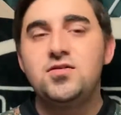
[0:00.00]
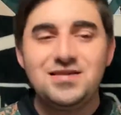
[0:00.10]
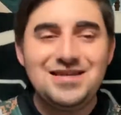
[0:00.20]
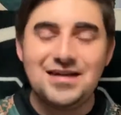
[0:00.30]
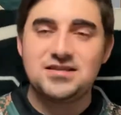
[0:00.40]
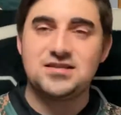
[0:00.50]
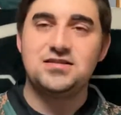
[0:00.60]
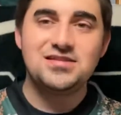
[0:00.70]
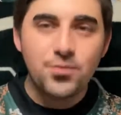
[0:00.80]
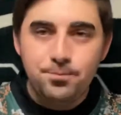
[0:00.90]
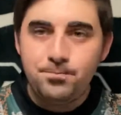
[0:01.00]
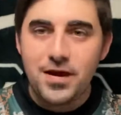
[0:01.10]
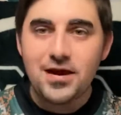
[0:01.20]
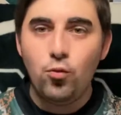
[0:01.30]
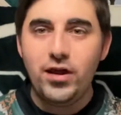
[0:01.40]
Yes, that's a
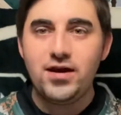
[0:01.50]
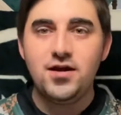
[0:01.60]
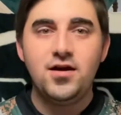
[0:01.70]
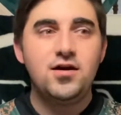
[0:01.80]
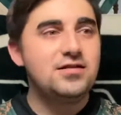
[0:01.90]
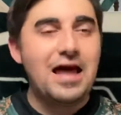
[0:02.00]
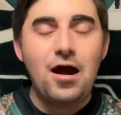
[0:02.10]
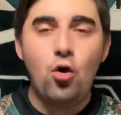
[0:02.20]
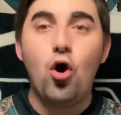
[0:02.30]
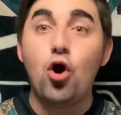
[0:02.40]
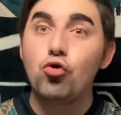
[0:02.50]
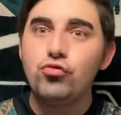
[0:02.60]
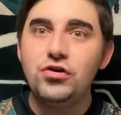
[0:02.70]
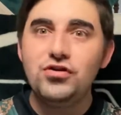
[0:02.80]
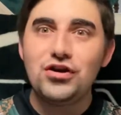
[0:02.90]
big win. Now our
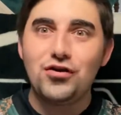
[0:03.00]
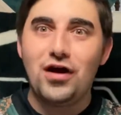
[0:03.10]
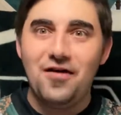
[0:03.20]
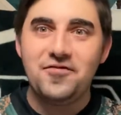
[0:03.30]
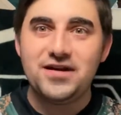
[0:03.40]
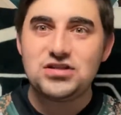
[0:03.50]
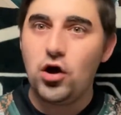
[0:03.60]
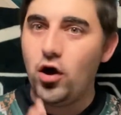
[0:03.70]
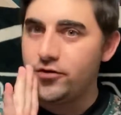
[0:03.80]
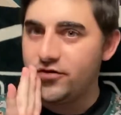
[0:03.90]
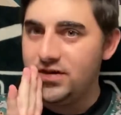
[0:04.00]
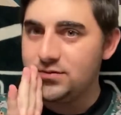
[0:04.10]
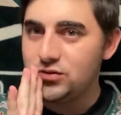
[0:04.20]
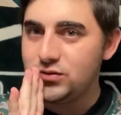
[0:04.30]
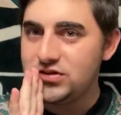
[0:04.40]
really good offense, other
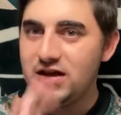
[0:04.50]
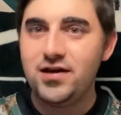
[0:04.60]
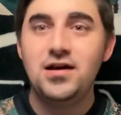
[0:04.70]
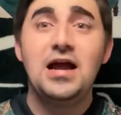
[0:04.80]
teams would say,